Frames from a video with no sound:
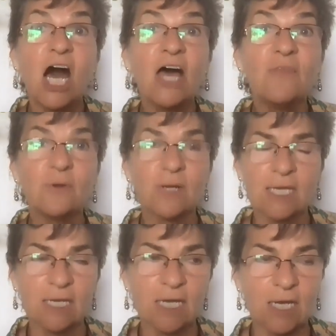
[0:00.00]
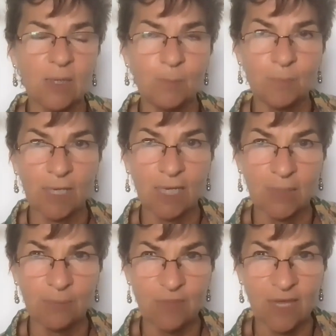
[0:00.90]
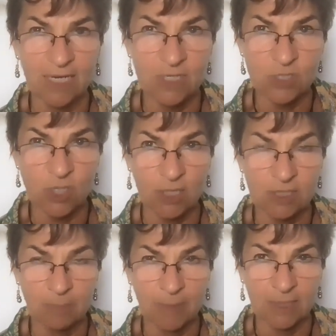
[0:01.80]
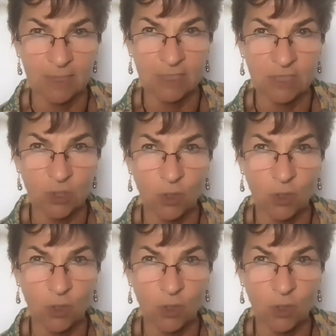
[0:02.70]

other income that is not dependent